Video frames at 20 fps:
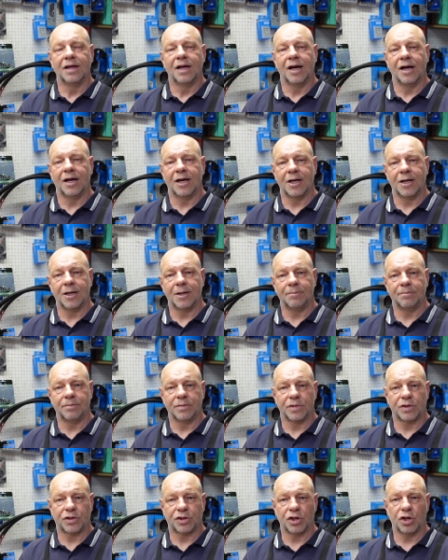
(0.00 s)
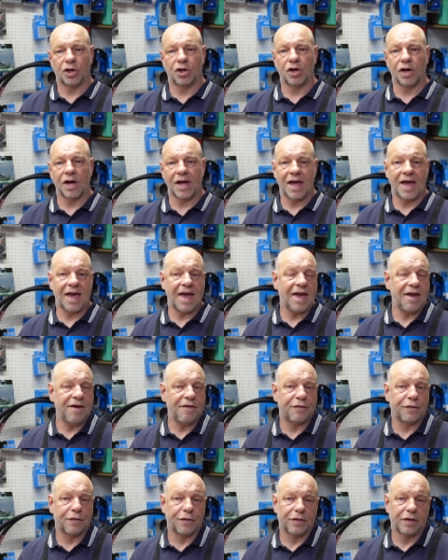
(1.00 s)
Um, so
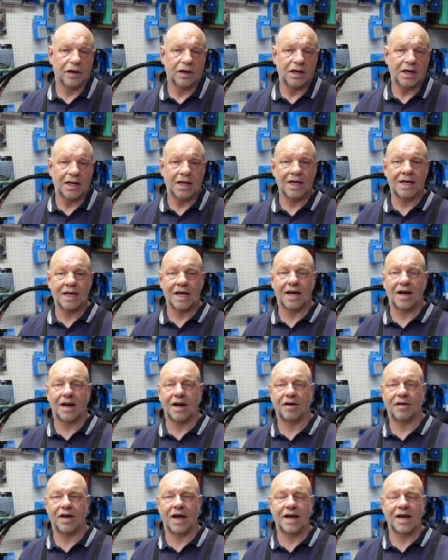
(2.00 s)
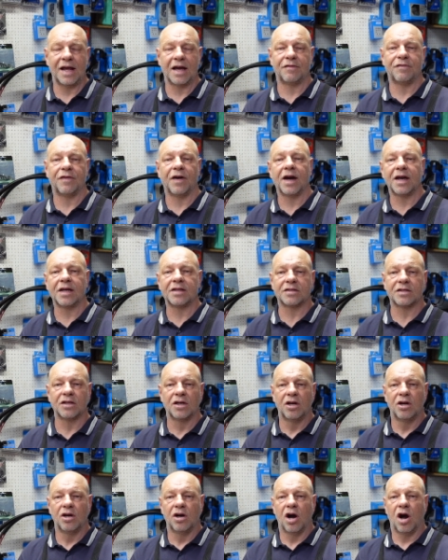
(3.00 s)
if you need any, advice
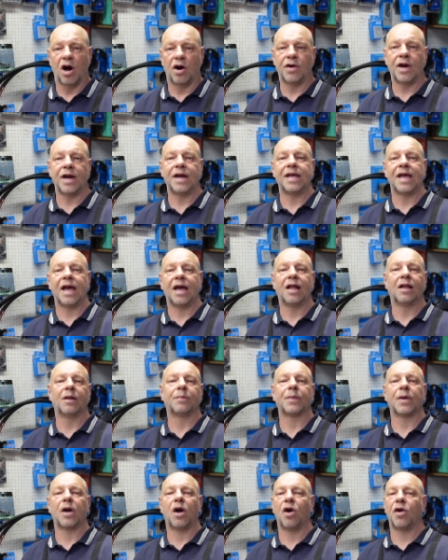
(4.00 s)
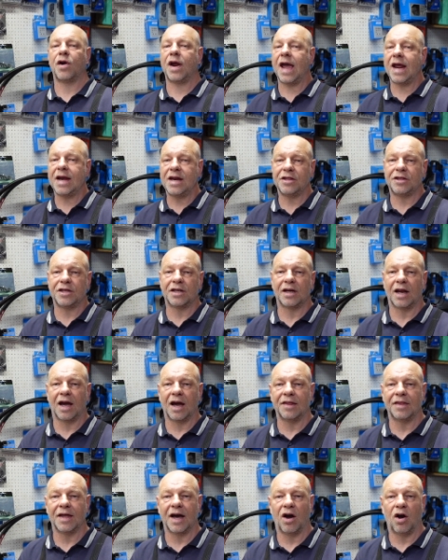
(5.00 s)
or any help or anything
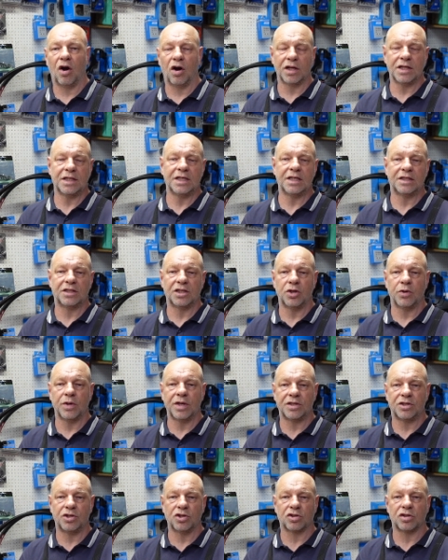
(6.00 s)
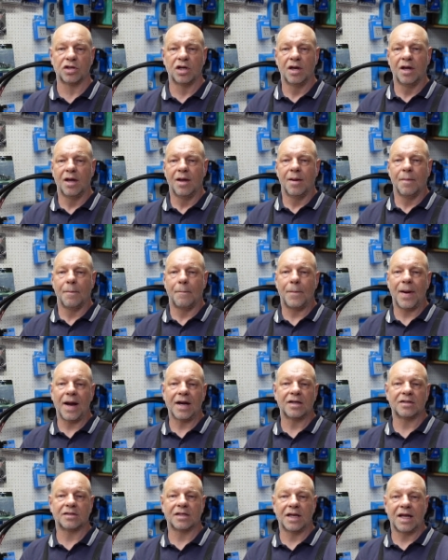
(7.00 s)
like that, all you need to do is just
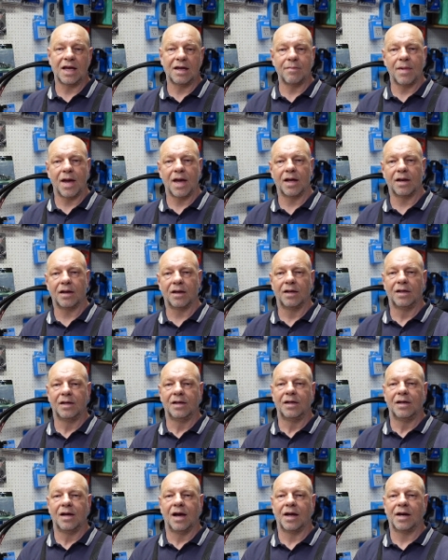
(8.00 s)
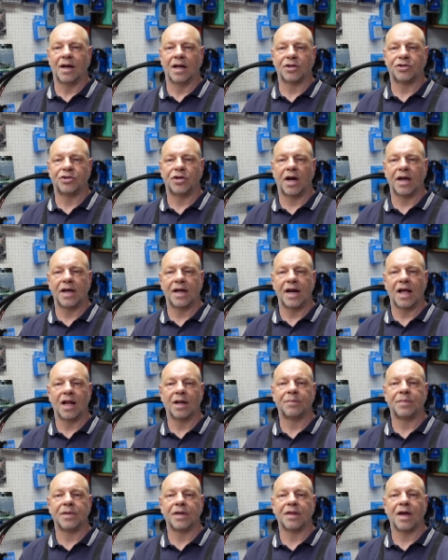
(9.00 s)
bang us an email and I'll try and
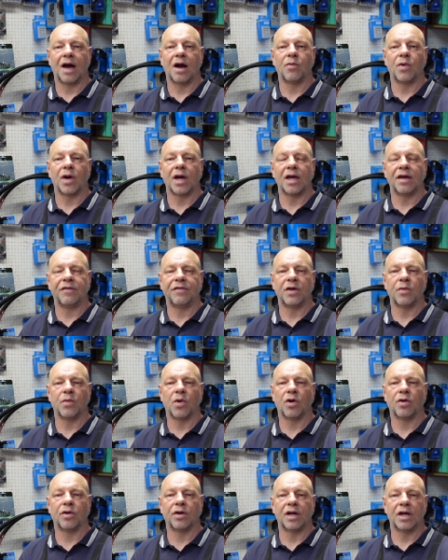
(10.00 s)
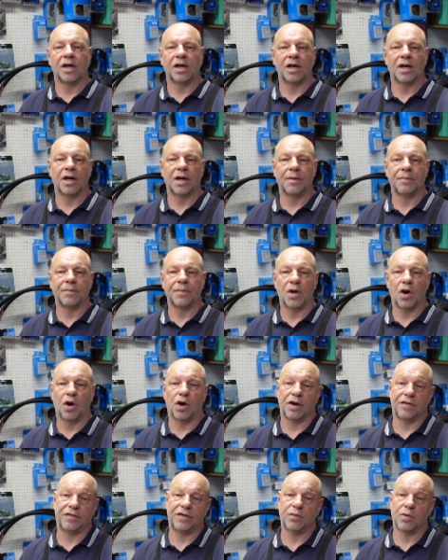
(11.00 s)
help you that way if you want. Um,
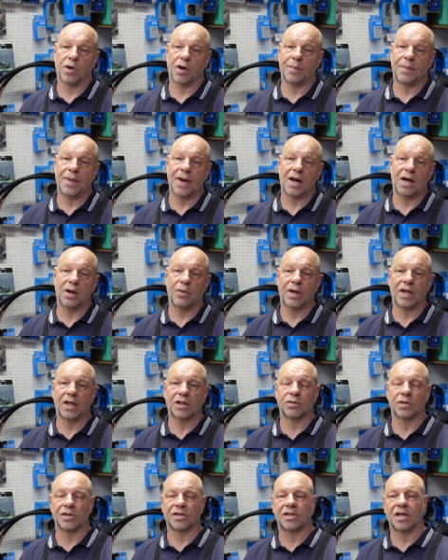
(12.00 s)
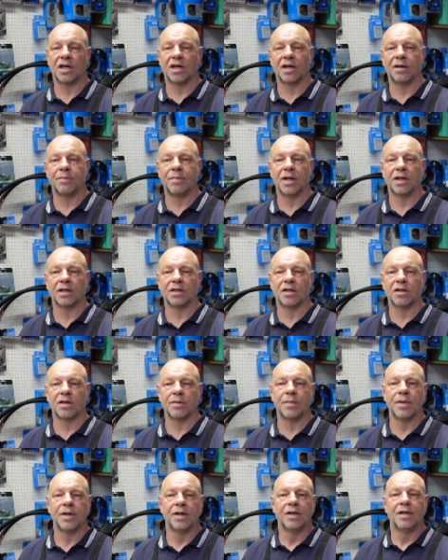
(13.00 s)
or if you want a pair of wheels, we'll certainly build you
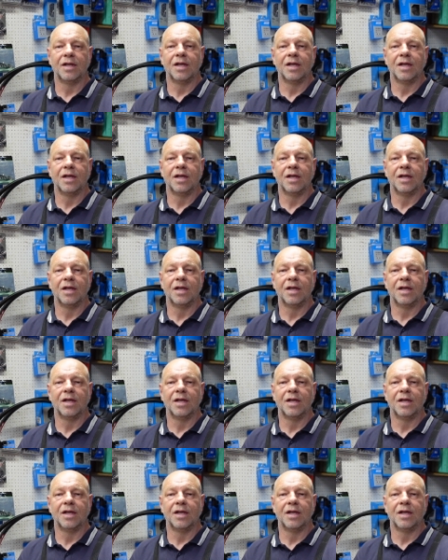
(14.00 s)
them.